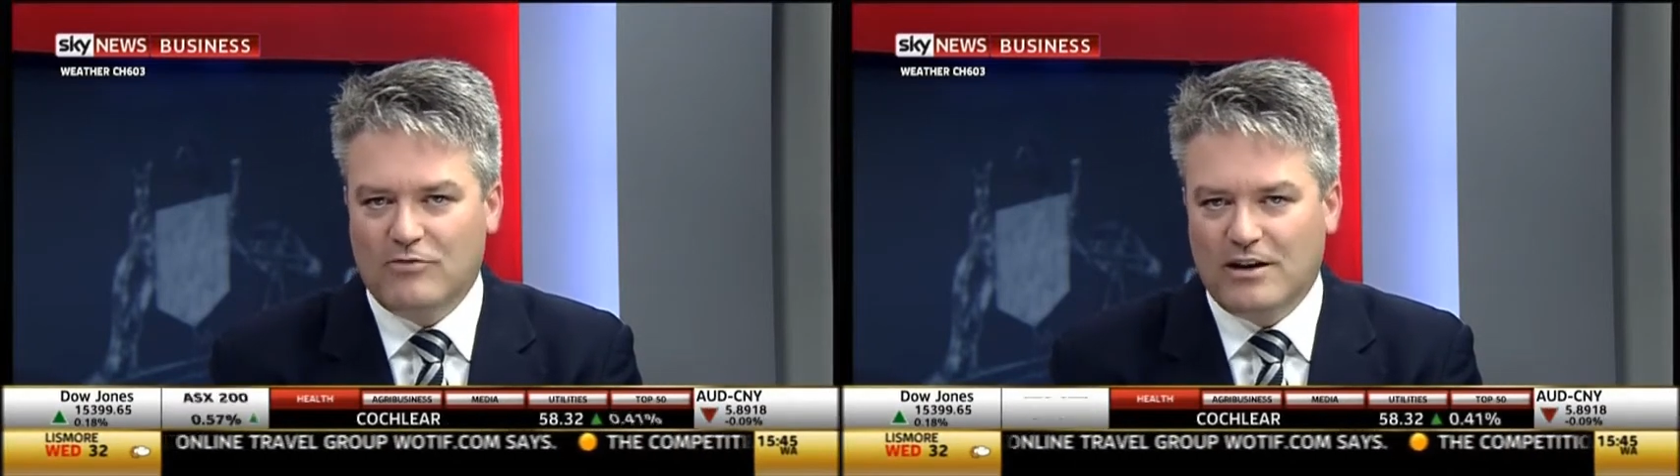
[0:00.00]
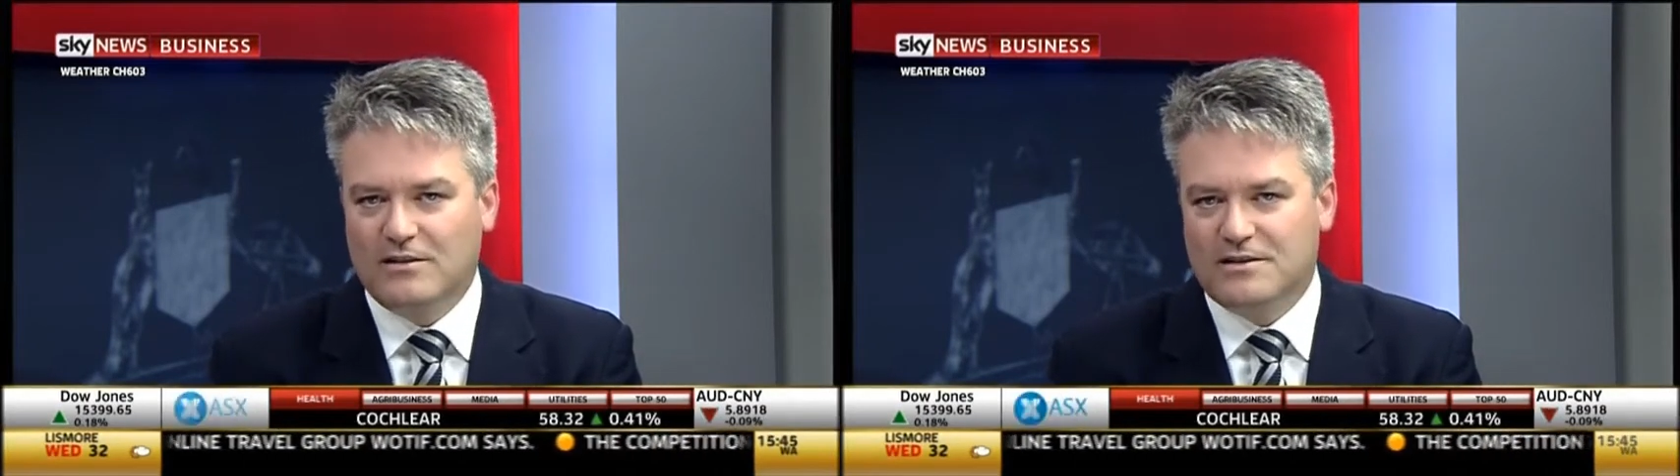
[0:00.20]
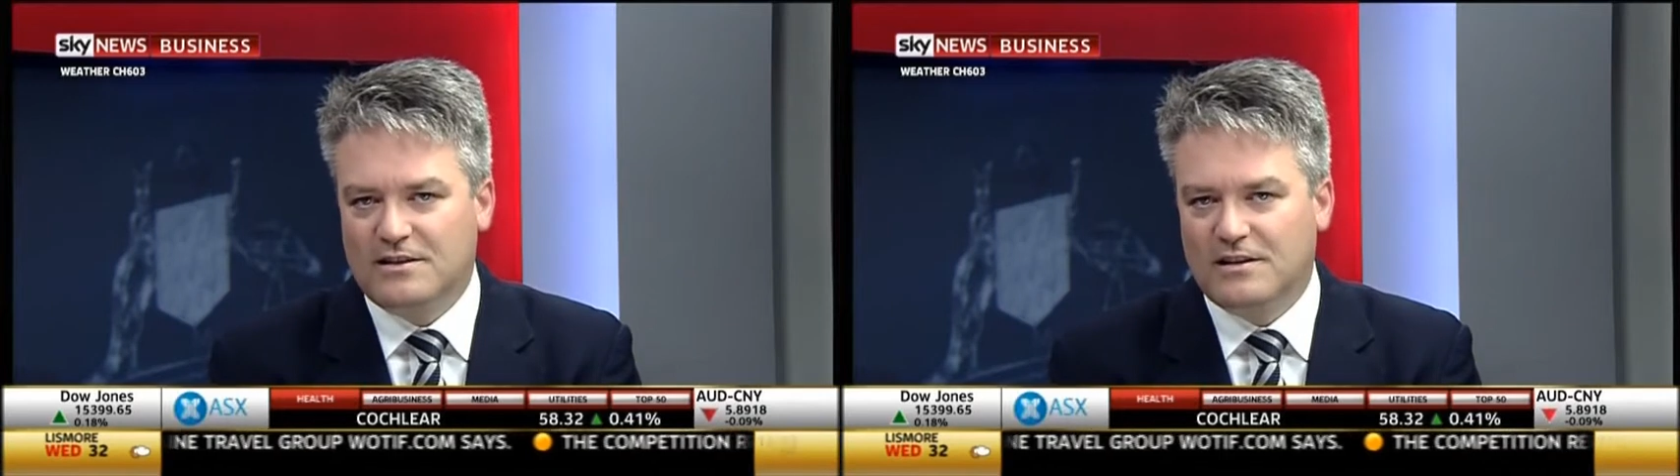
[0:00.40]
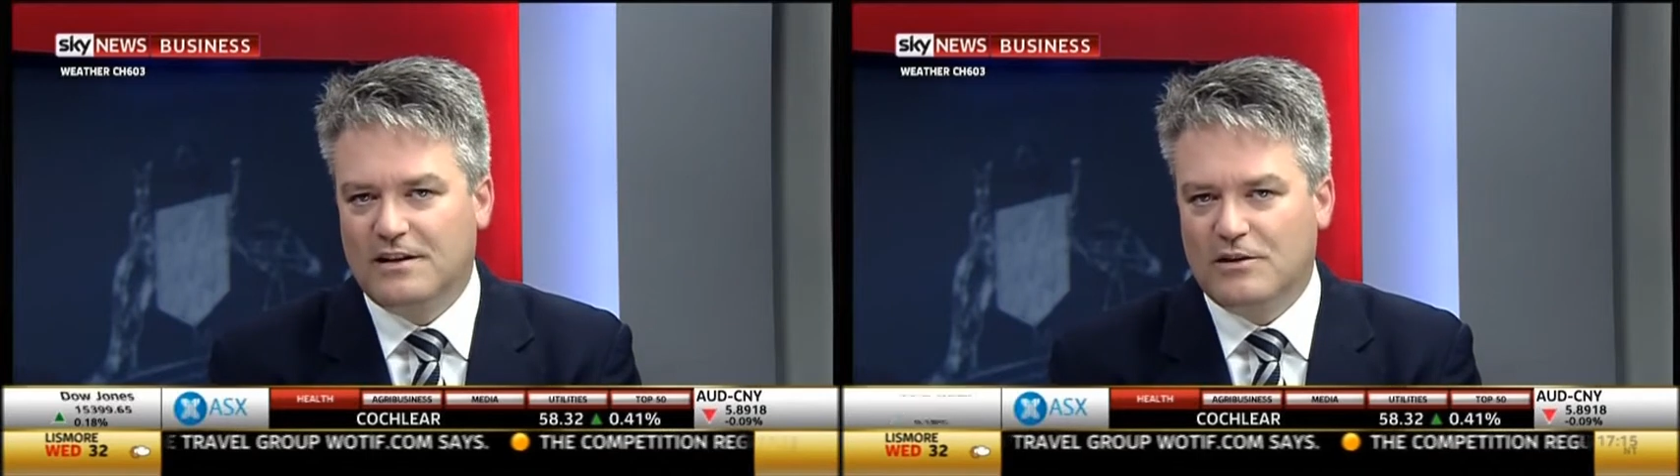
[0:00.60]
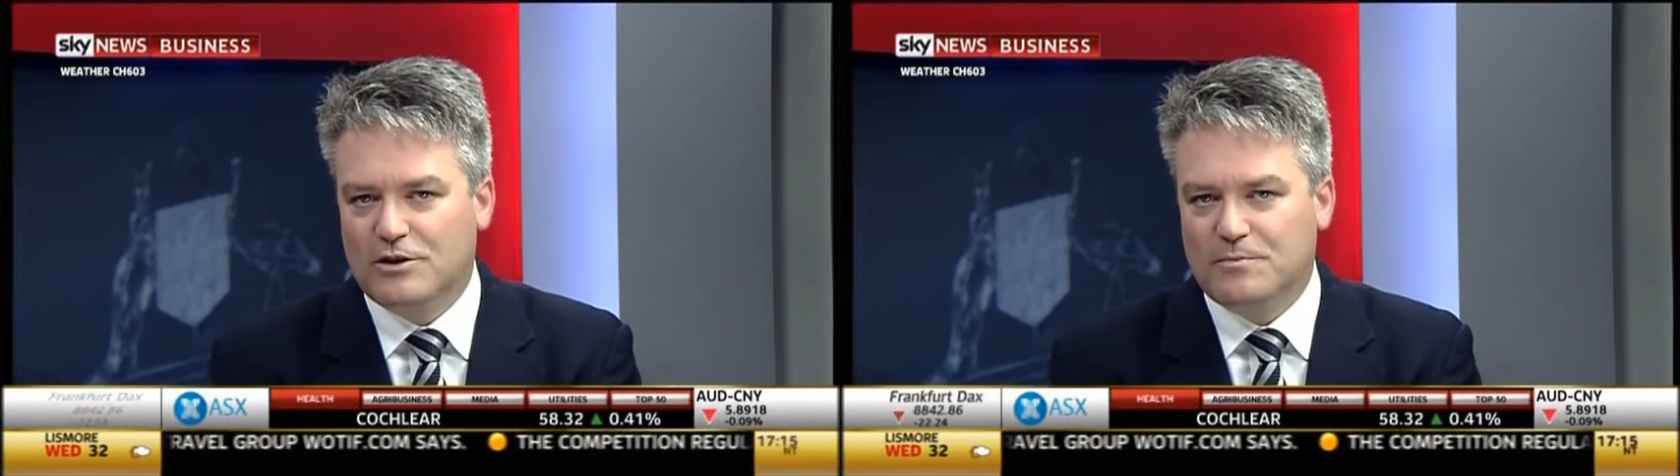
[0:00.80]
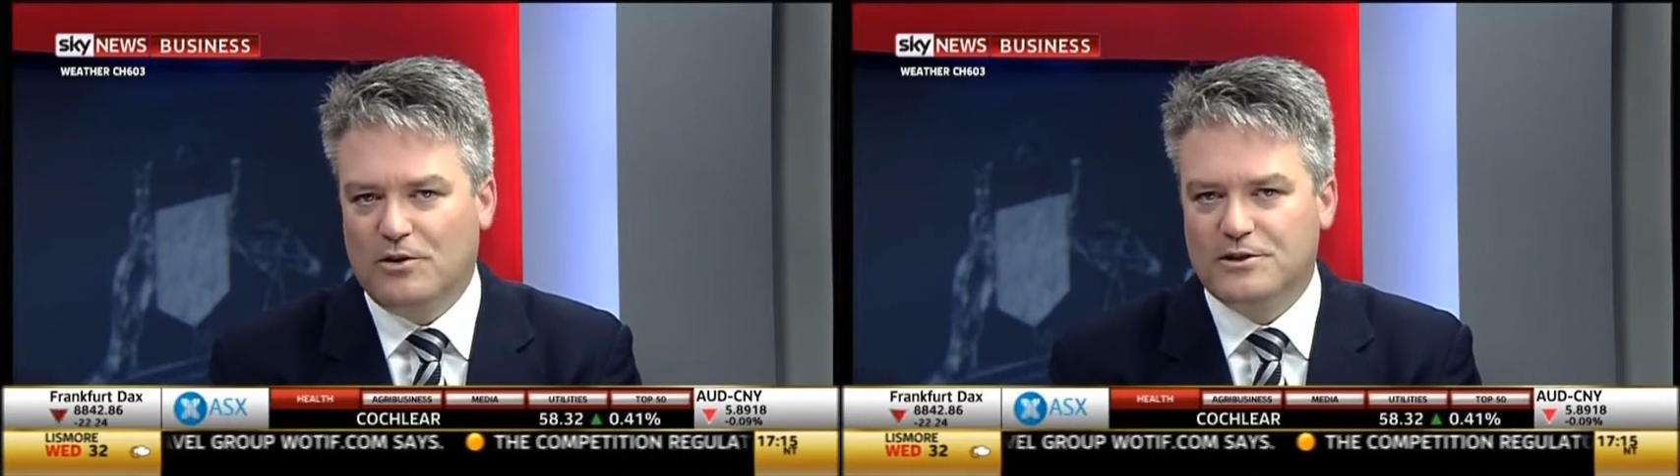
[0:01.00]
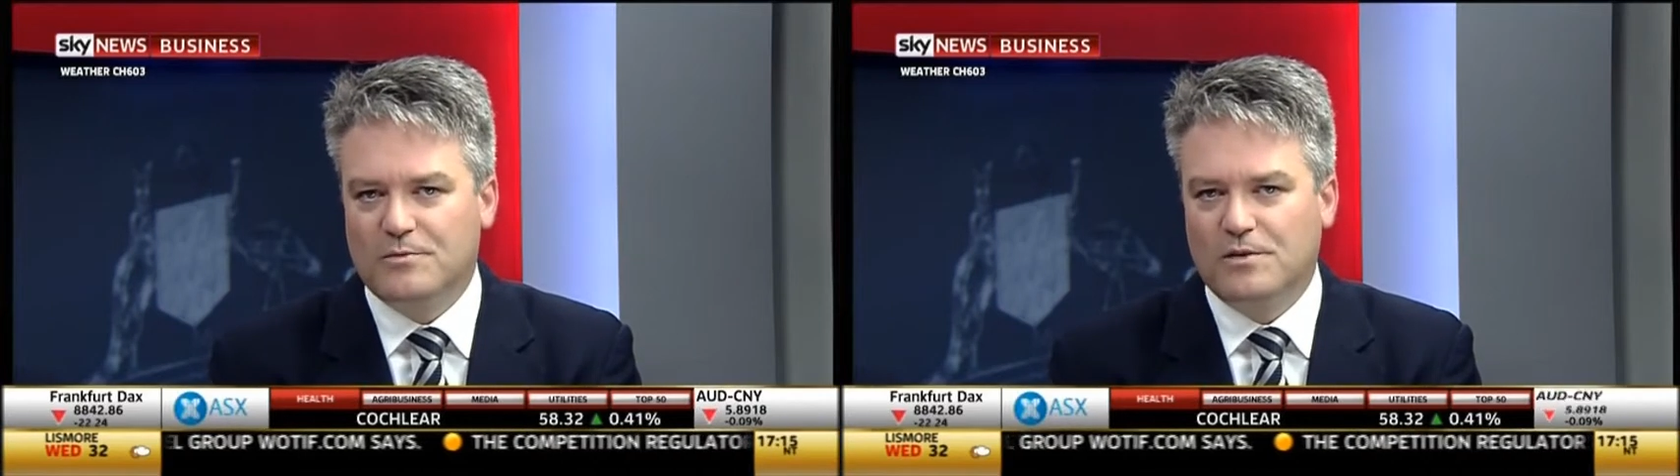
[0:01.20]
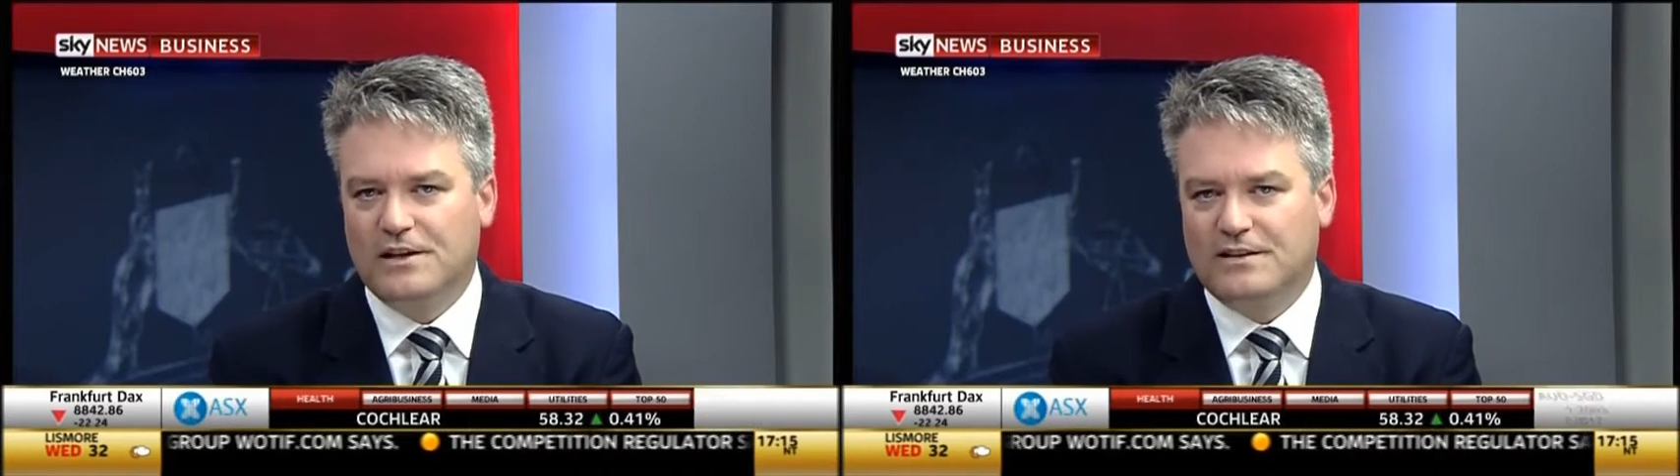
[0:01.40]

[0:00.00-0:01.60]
recklessly and irresponsibly